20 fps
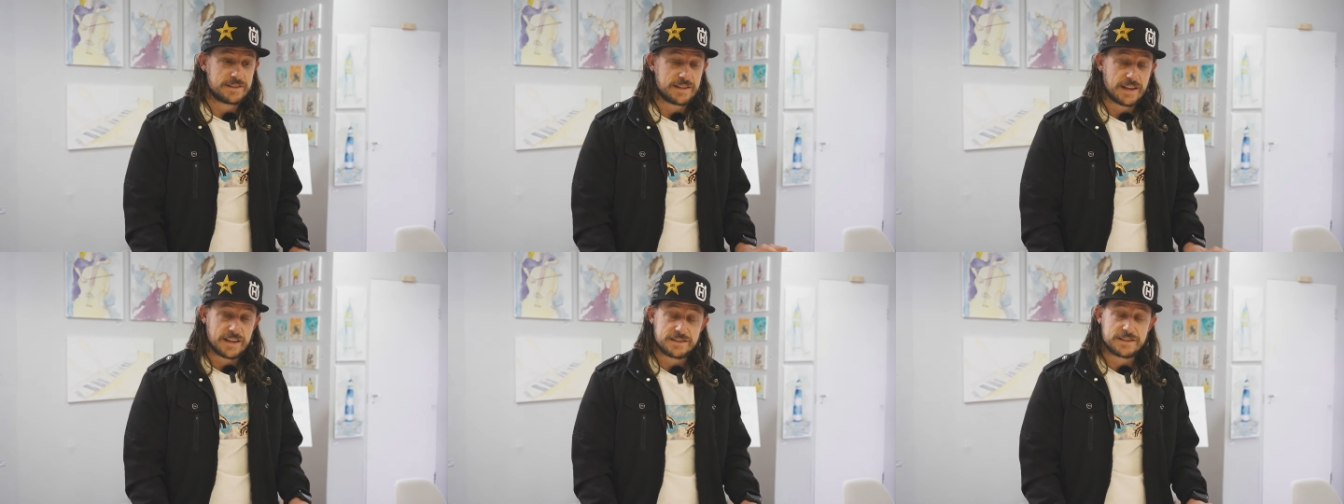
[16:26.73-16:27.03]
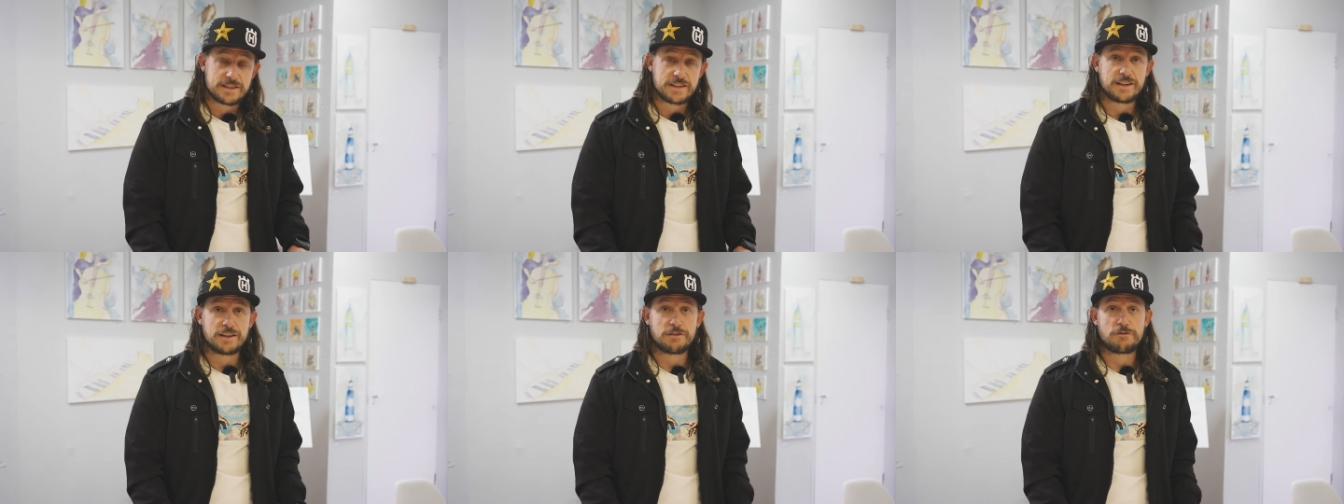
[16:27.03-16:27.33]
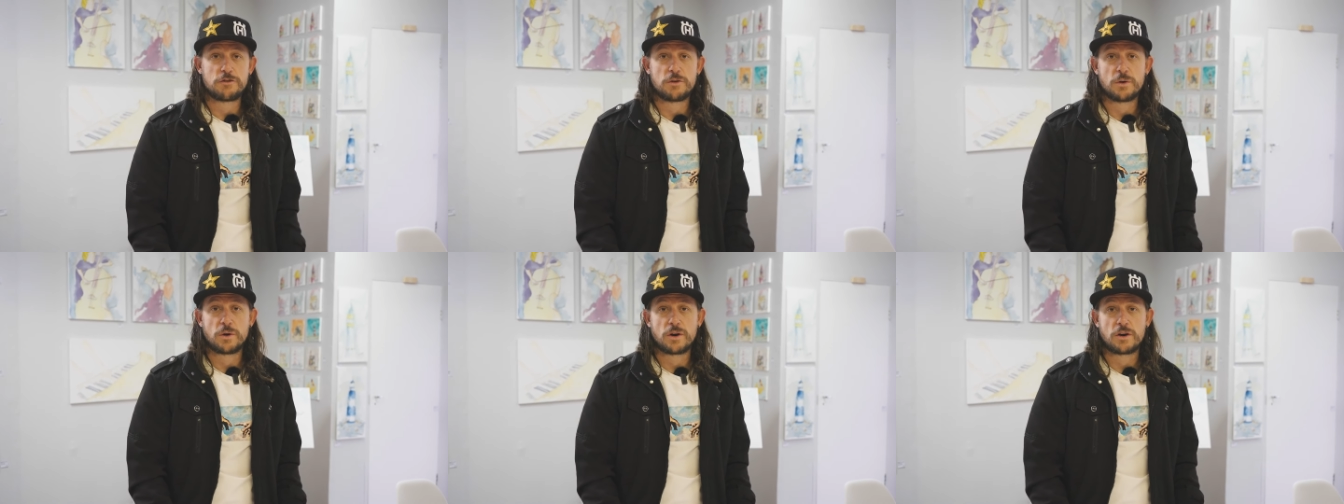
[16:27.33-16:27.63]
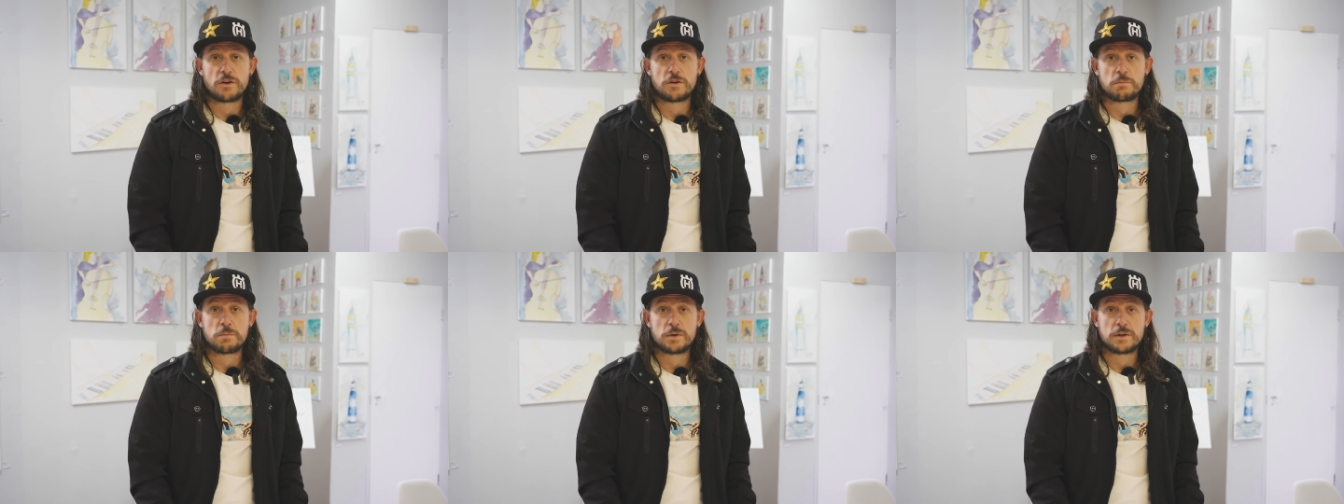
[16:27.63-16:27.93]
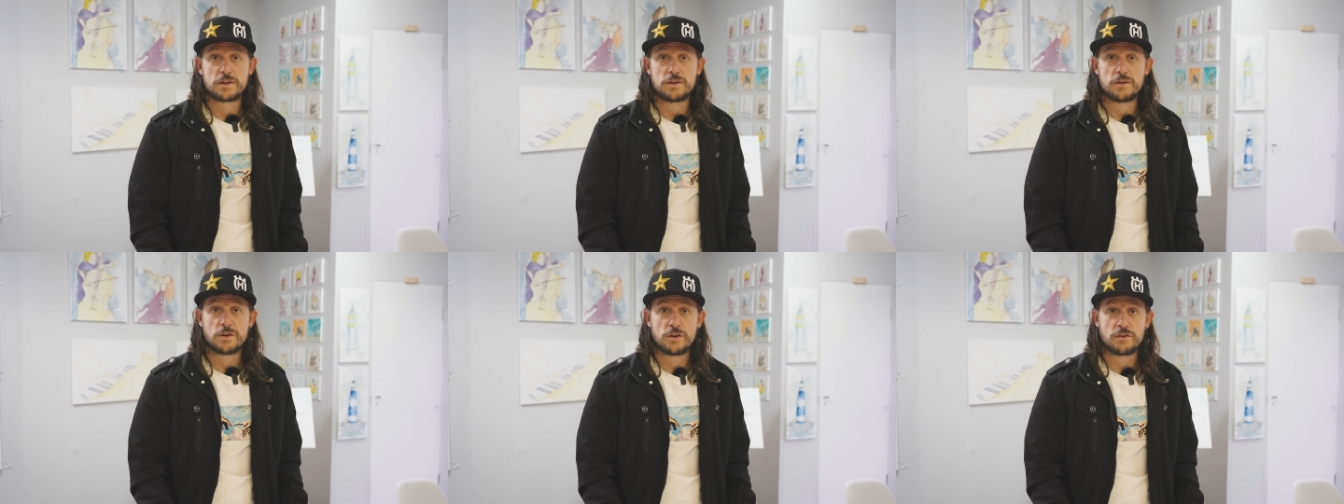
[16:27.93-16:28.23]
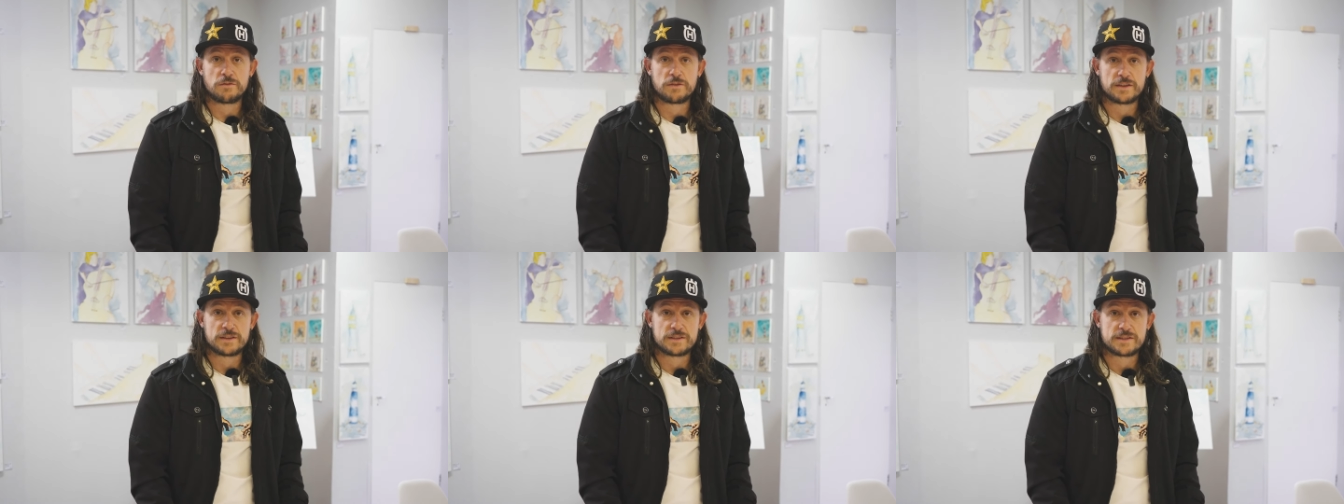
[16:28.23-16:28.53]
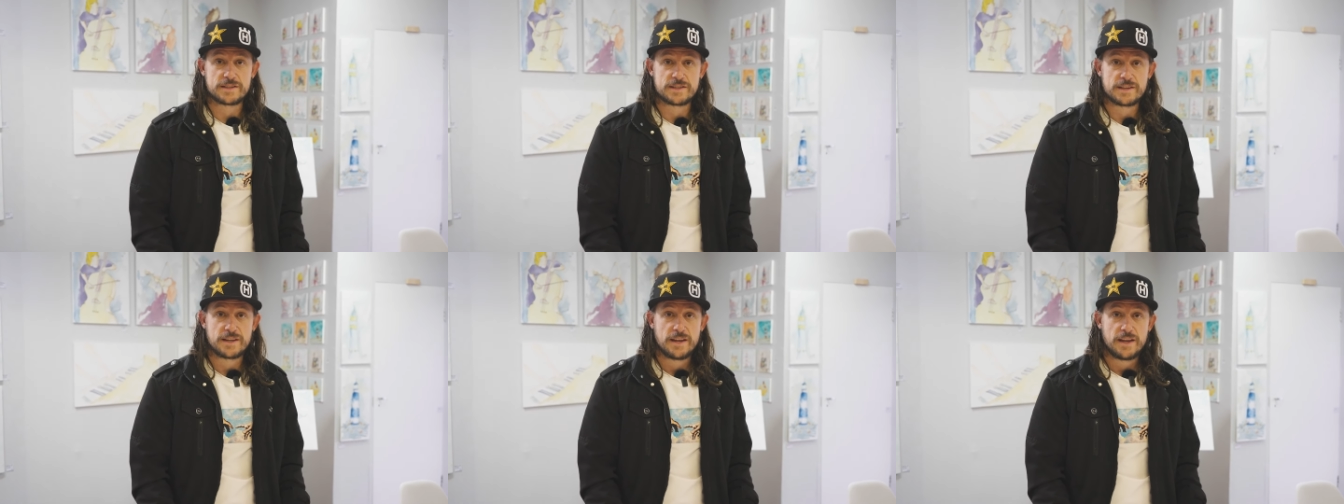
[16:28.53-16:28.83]
Test it if you are a bit
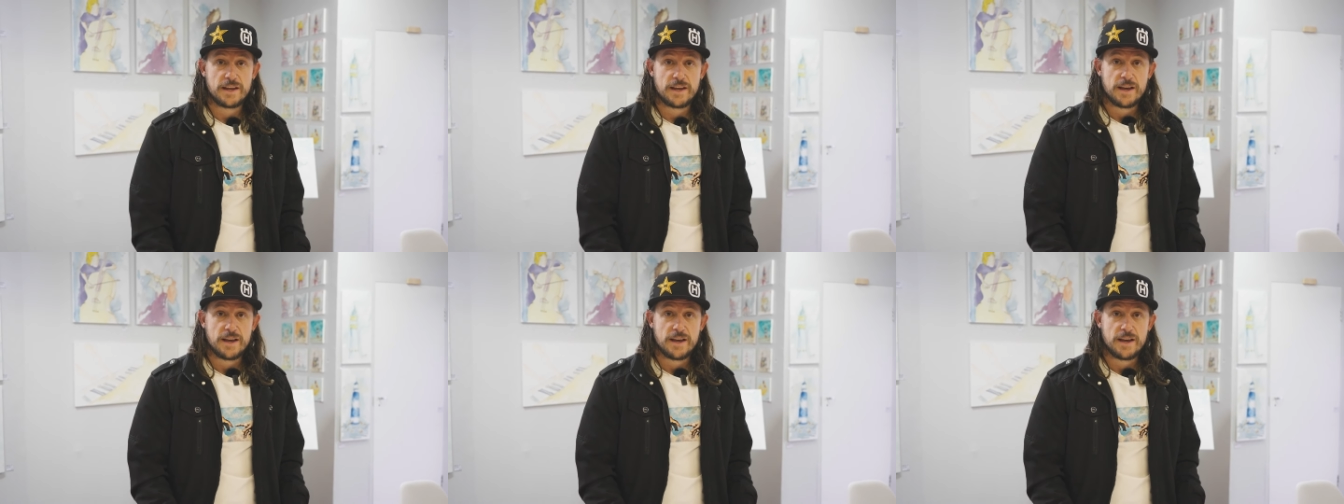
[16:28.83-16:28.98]
nervous.